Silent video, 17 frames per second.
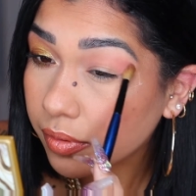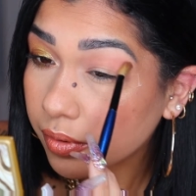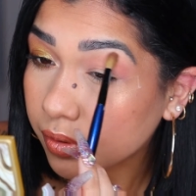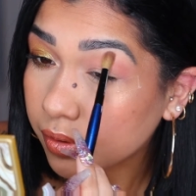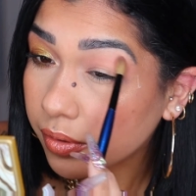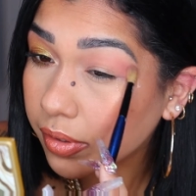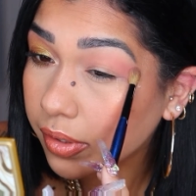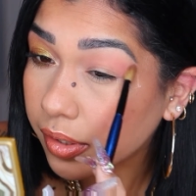
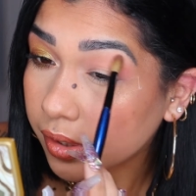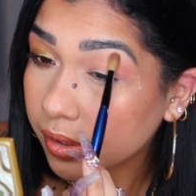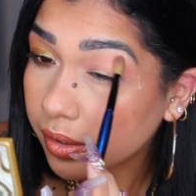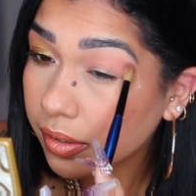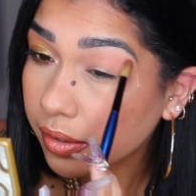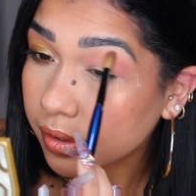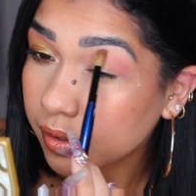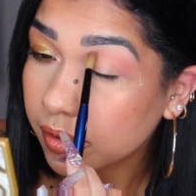Oh
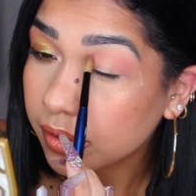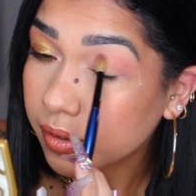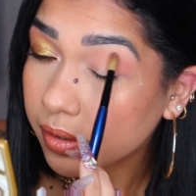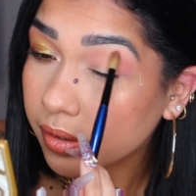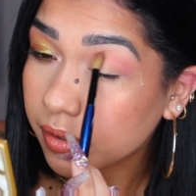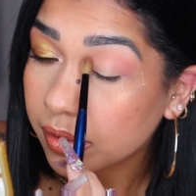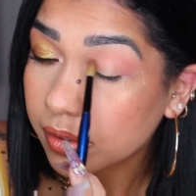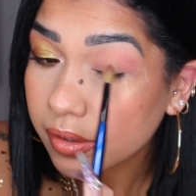yeah.
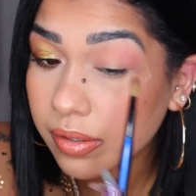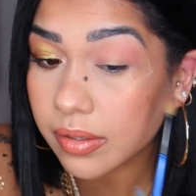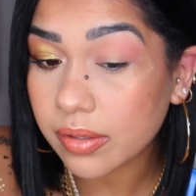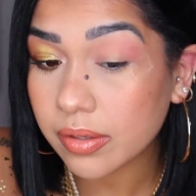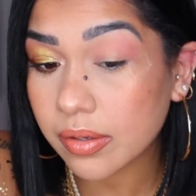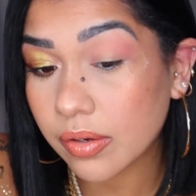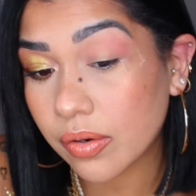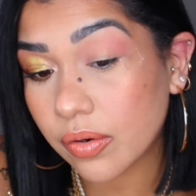
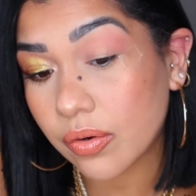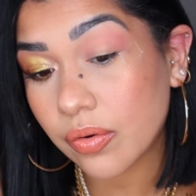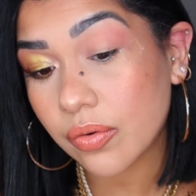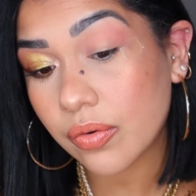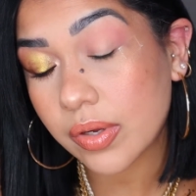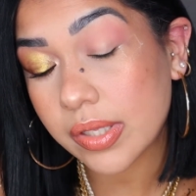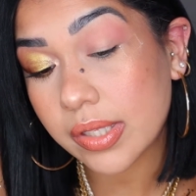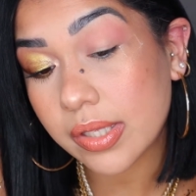
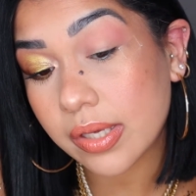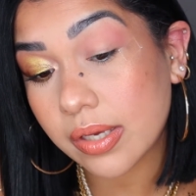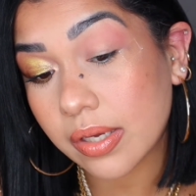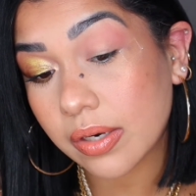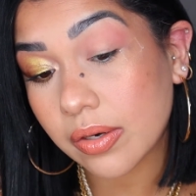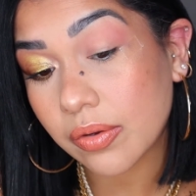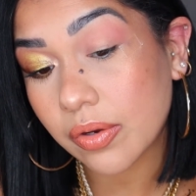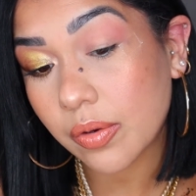Oh
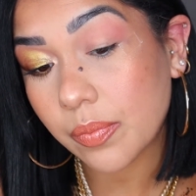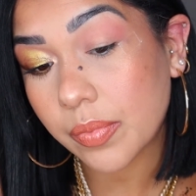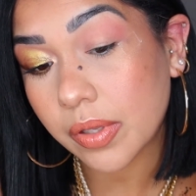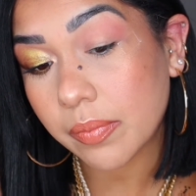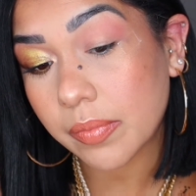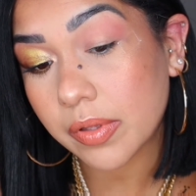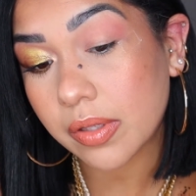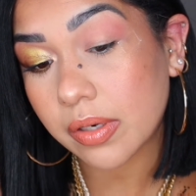yeah, look how
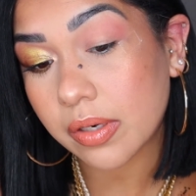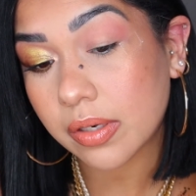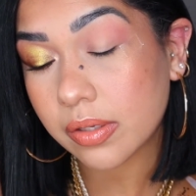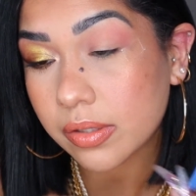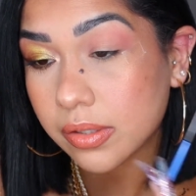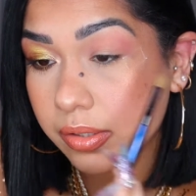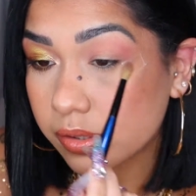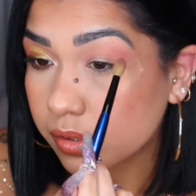pigmented it
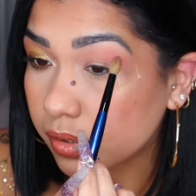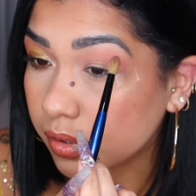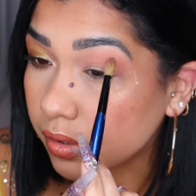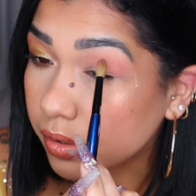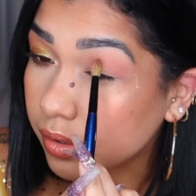looks.